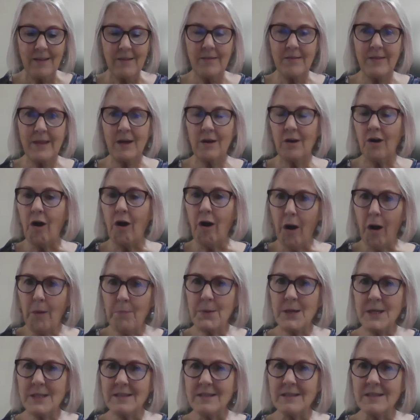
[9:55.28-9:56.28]
They're all
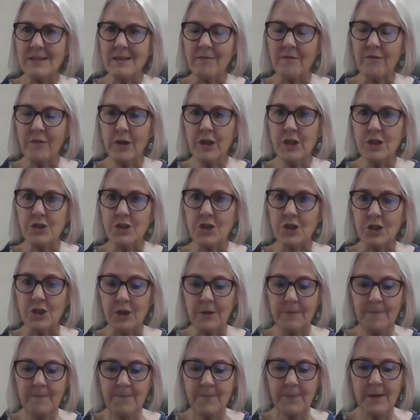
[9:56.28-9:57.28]
pieces of
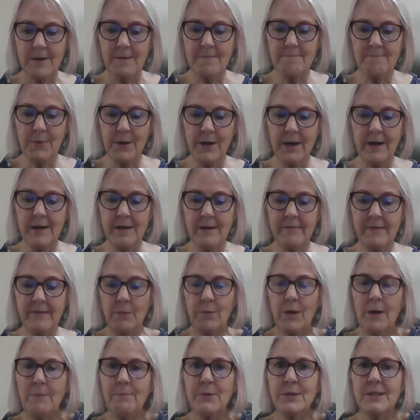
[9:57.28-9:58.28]
furniture, but they
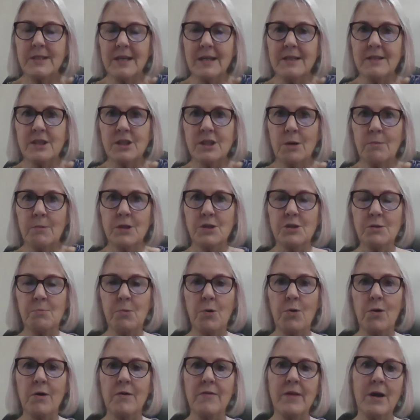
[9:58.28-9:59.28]
represent so much
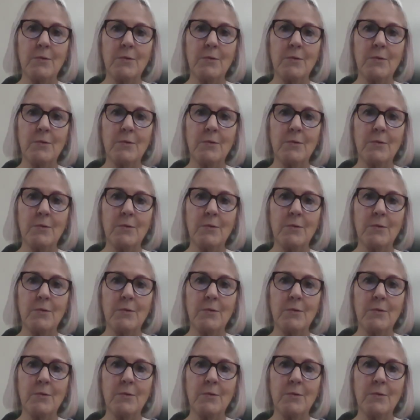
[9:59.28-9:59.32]
more.